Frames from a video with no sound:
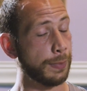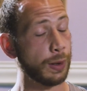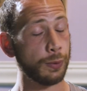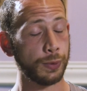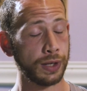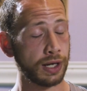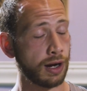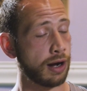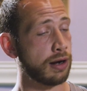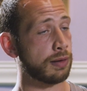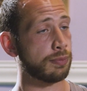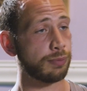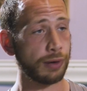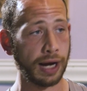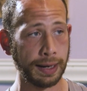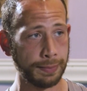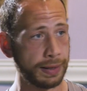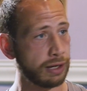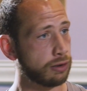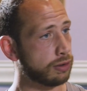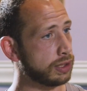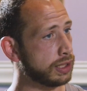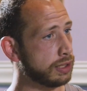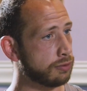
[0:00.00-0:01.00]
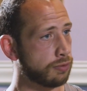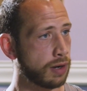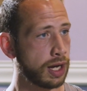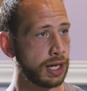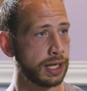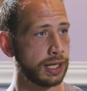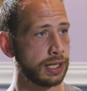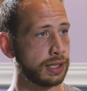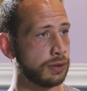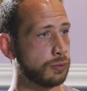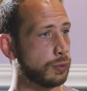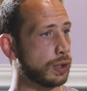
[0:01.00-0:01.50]
But we are
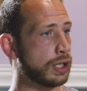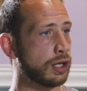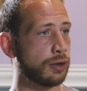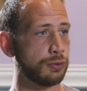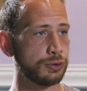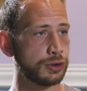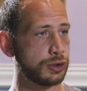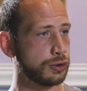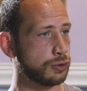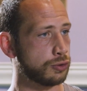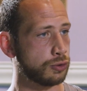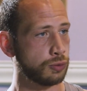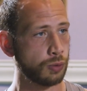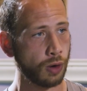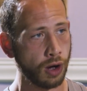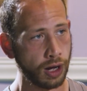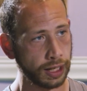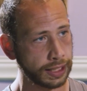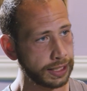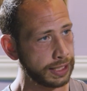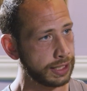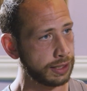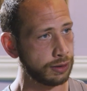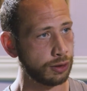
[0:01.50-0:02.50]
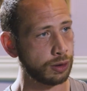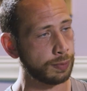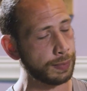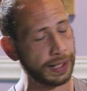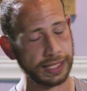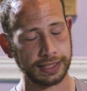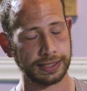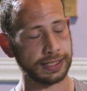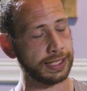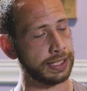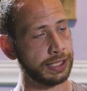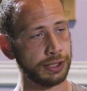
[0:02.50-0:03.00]
primarily running. We don't do
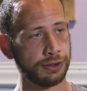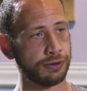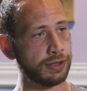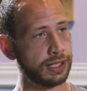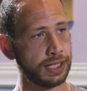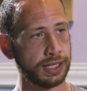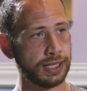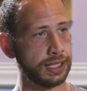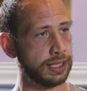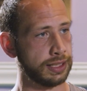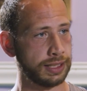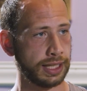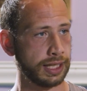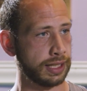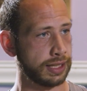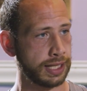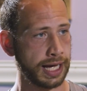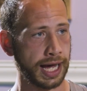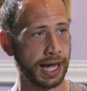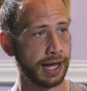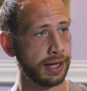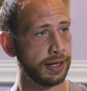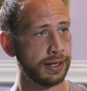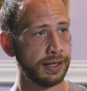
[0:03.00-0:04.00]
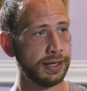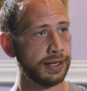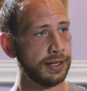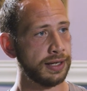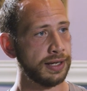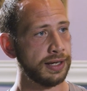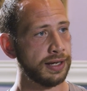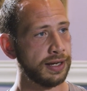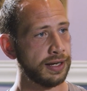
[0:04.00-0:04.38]
walking or pet sitting or anything like that.